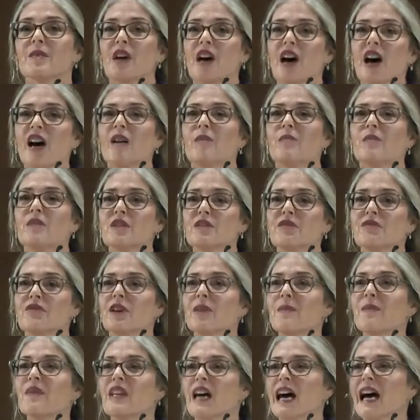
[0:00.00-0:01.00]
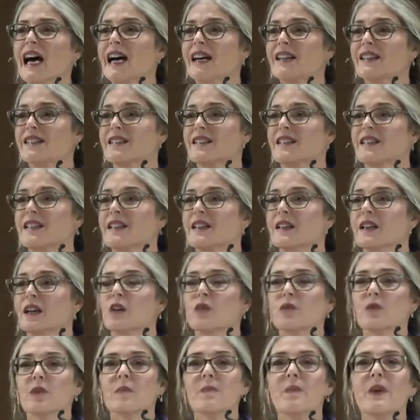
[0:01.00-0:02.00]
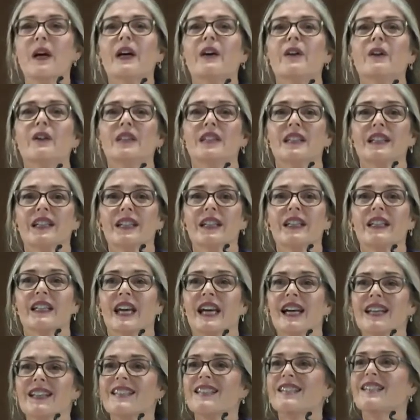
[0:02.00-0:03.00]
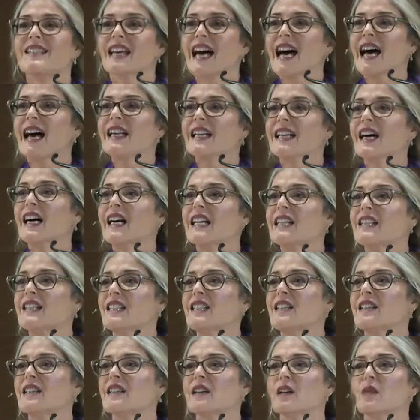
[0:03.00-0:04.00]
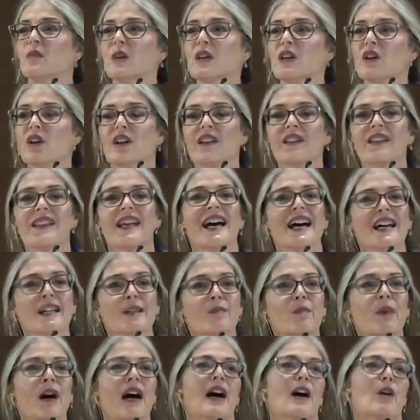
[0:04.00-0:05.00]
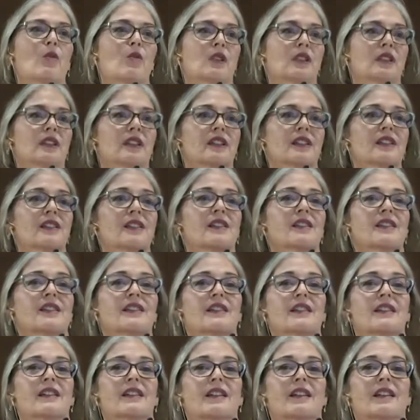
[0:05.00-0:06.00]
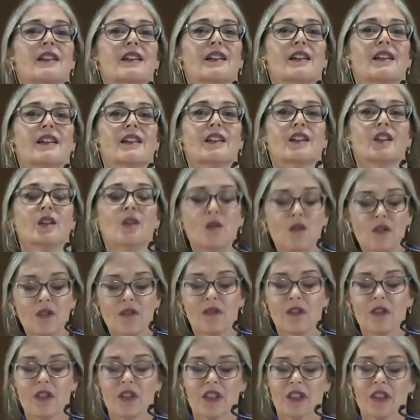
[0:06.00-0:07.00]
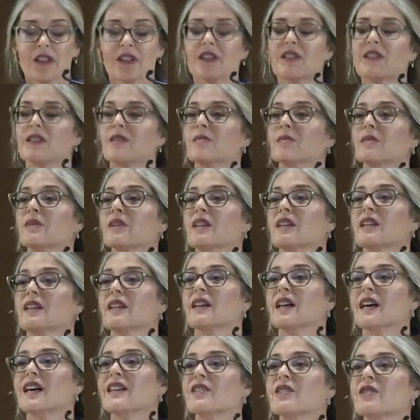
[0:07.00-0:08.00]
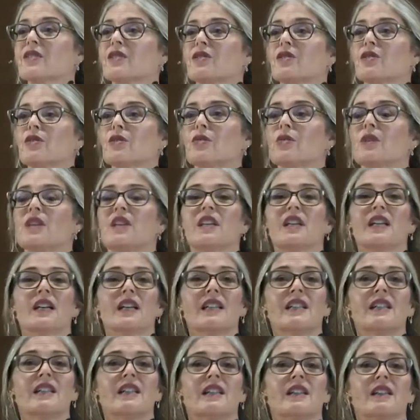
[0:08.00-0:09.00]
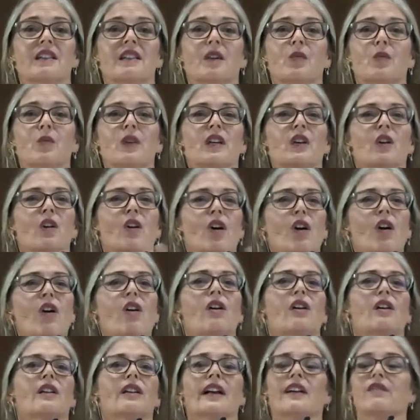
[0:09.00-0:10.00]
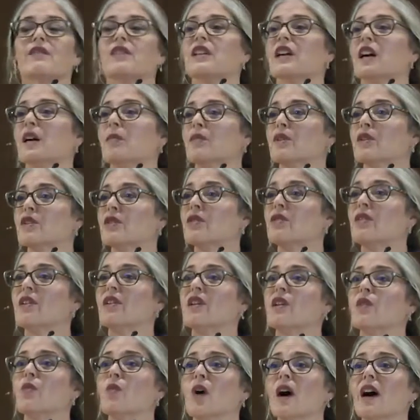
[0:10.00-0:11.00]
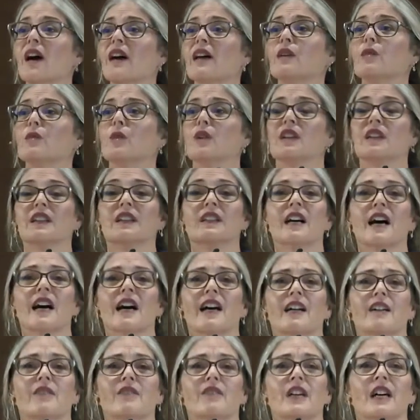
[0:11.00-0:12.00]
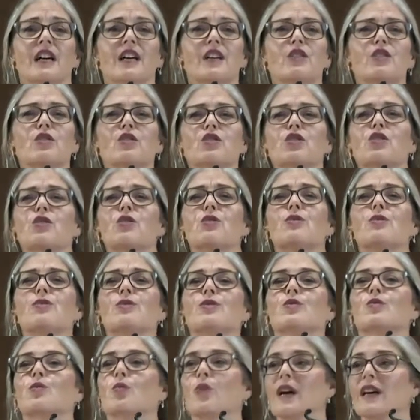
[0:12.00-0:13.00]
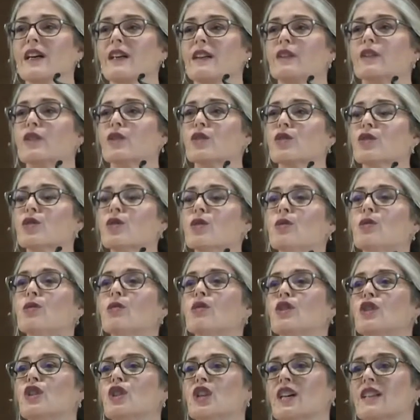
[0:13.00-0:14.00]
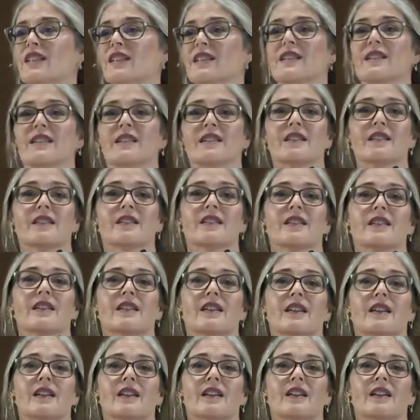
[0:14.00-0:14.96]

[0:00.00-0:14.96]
comes from that, a rebellion against that idea that we are that powerless. Universalism has to do with the idea that we all have the opportunity while we're alive to choose well, to do justice,